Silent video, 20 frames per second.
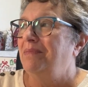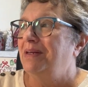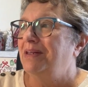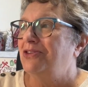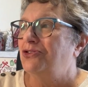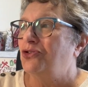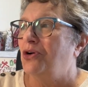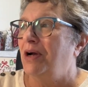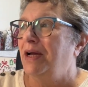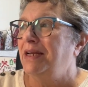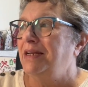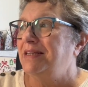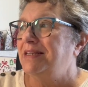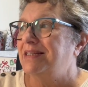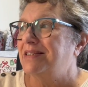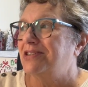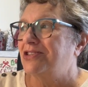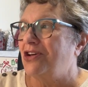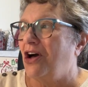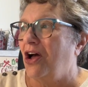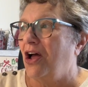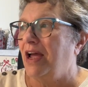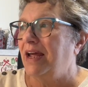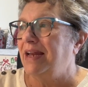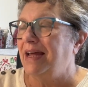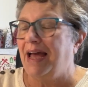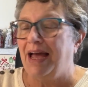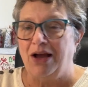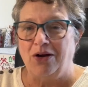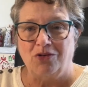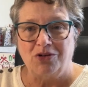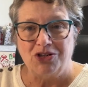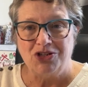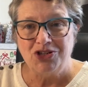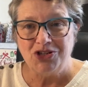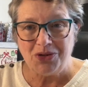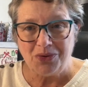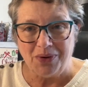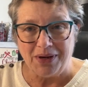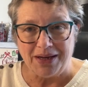trying to decide how to
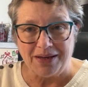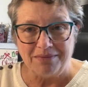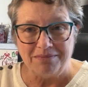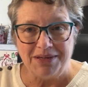do it,